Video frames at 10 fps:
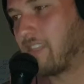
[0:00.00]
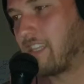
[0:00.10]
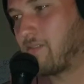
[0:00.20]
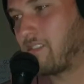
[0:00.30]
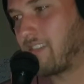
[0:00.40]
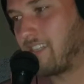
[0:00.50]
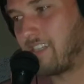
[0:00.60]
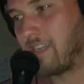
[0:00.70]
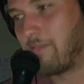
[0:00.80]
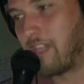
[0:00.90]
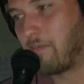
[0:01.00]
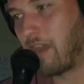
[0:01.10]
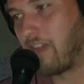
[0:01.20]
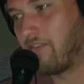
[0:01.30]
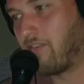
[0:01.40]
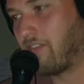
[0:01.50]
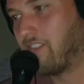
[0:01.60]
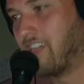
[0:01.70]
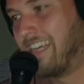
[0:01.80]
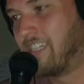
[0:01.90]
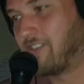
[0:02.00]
but this was legitimately painful.